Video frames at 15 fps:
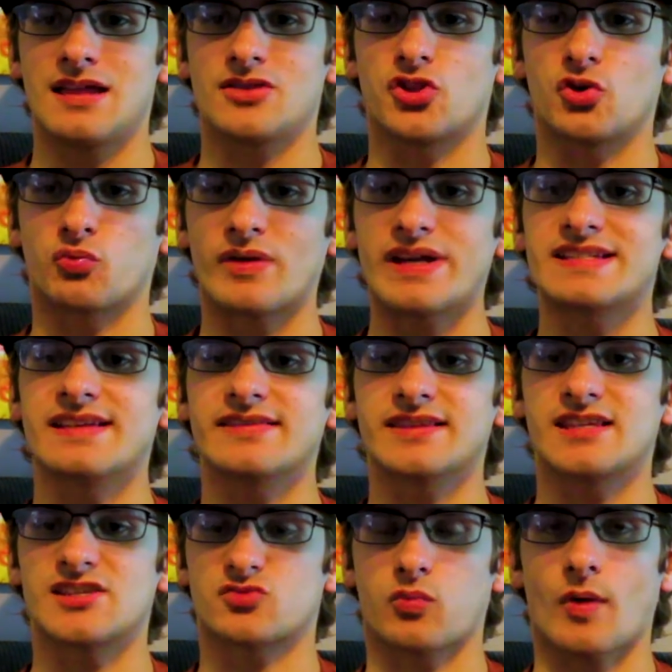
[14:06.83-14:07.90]
The reason
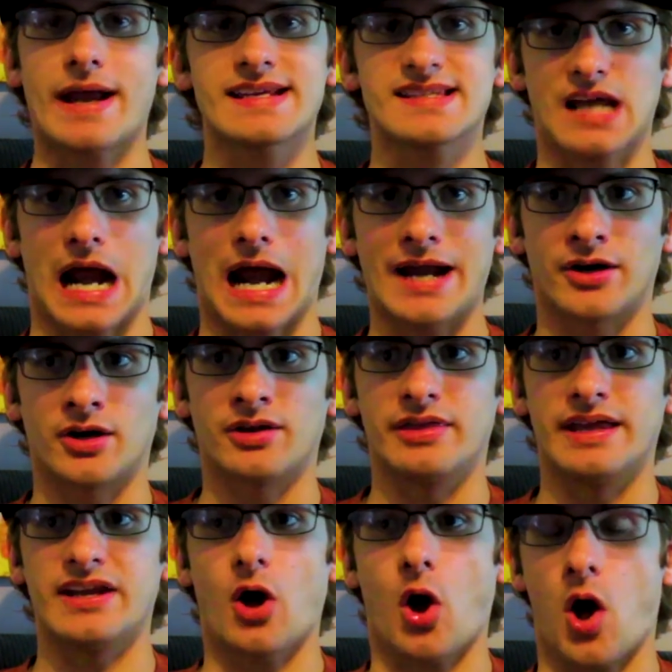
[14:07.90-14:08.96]
this ranks higher
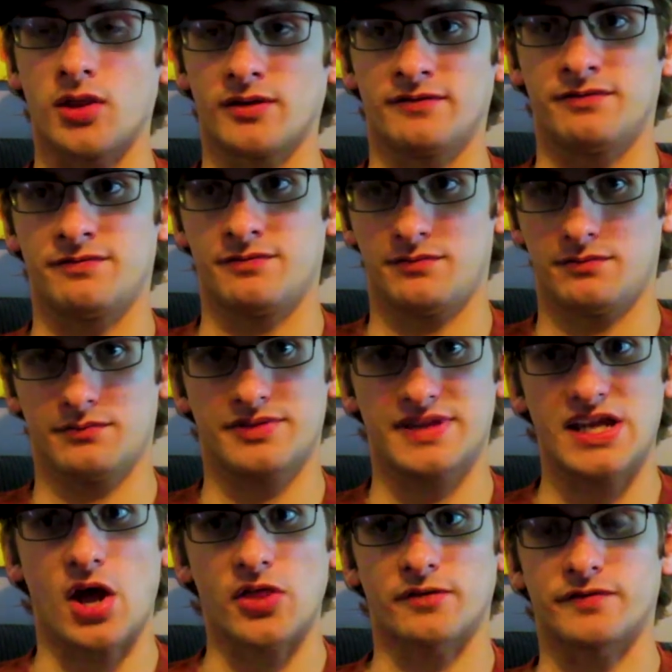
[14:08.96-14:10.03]
than all of
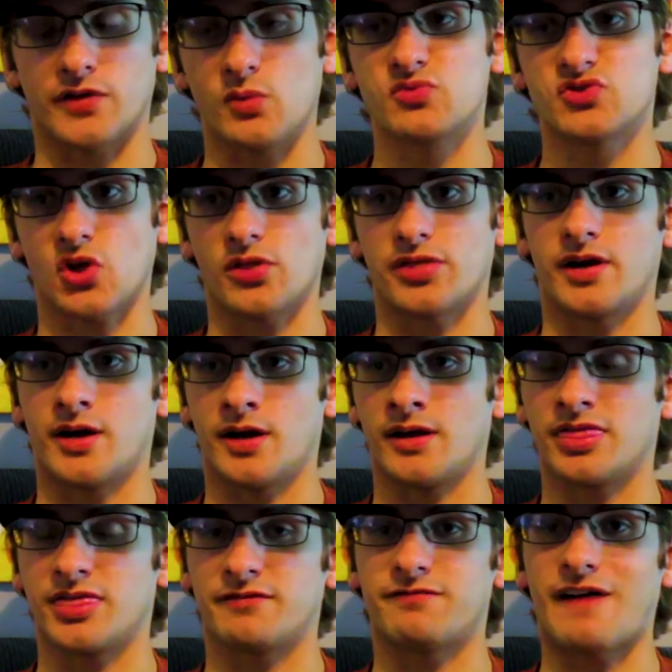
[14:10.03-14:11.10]
the other films, or
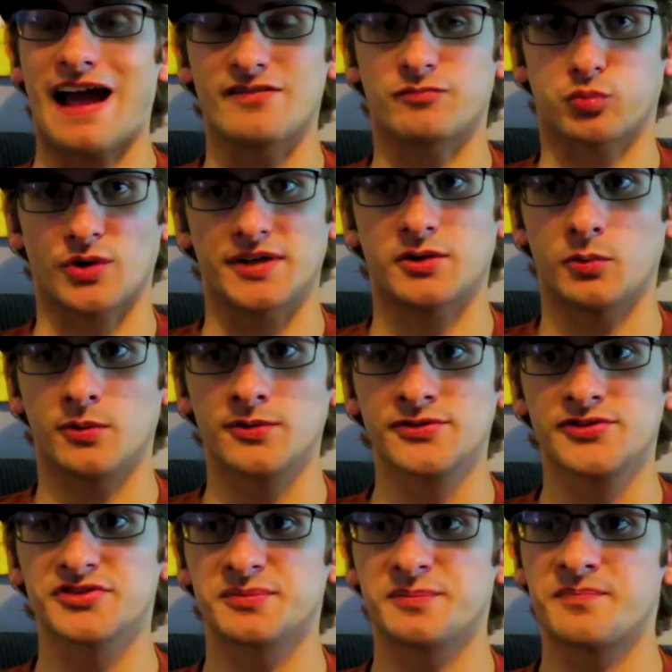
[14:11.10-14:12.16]
the 5
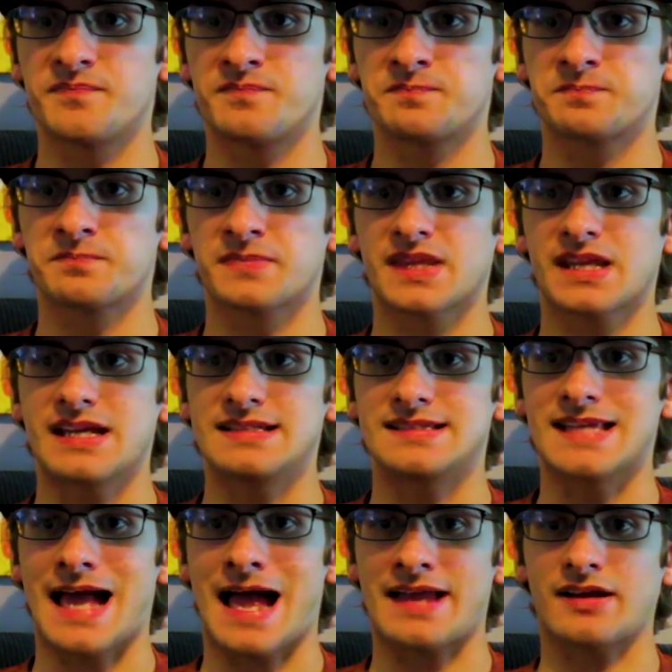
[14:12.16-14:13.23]
prequels,
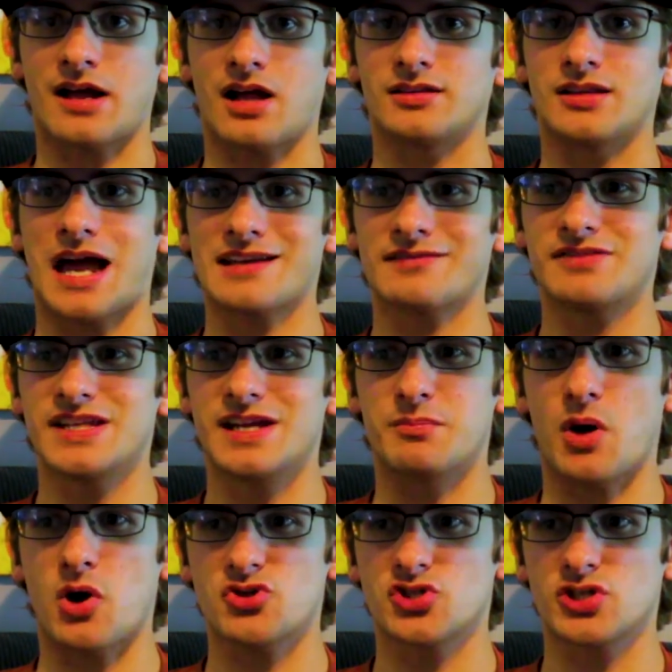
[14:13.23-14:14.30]
is that a lot of the
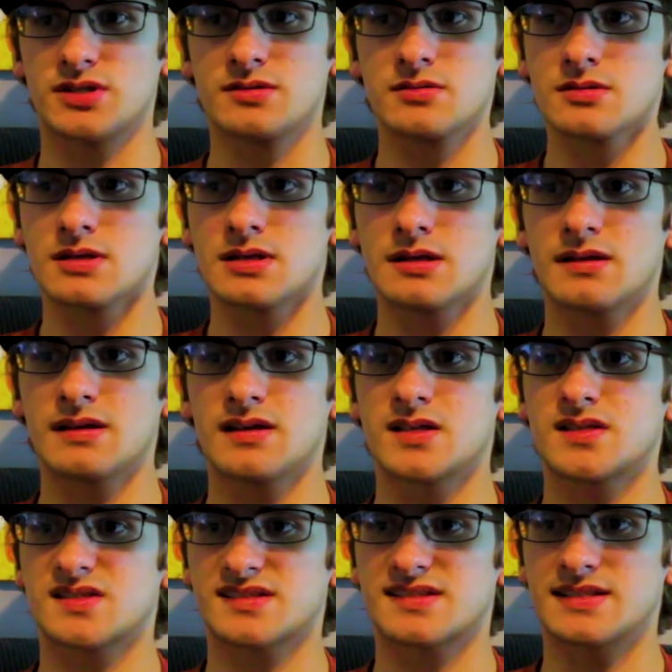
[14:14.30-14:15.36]
emotion
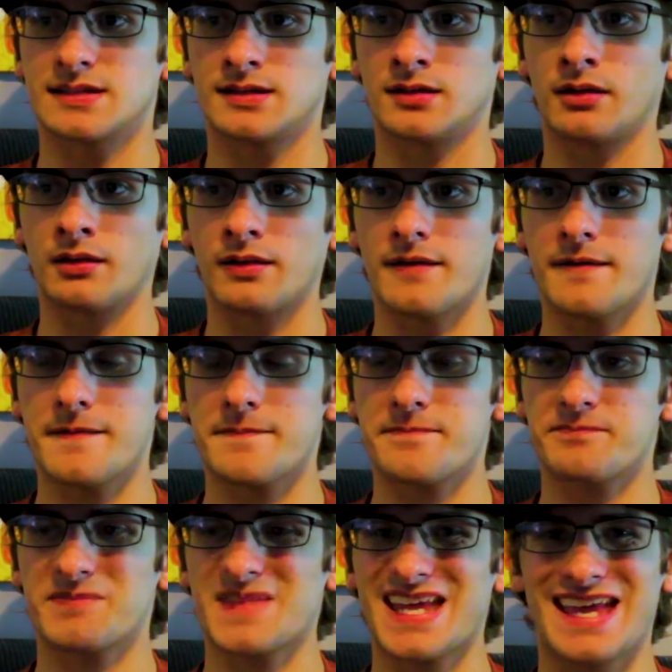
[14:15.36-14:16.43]
still
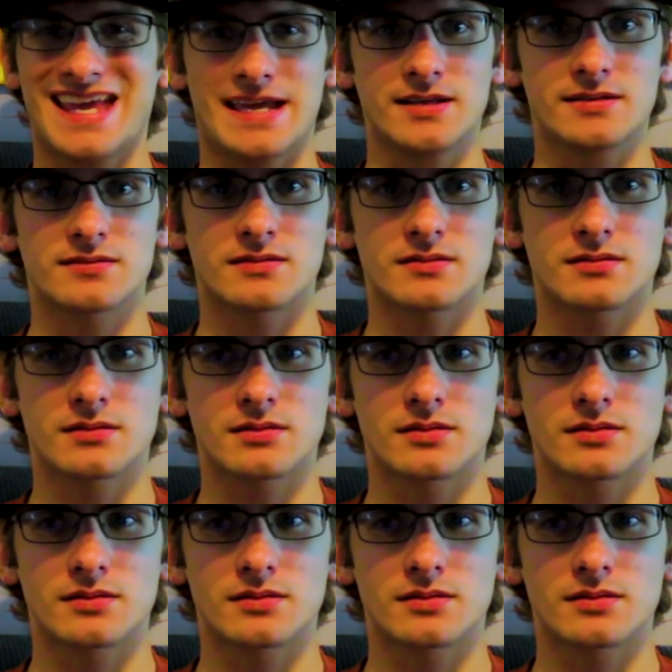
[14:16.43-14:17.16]
hit.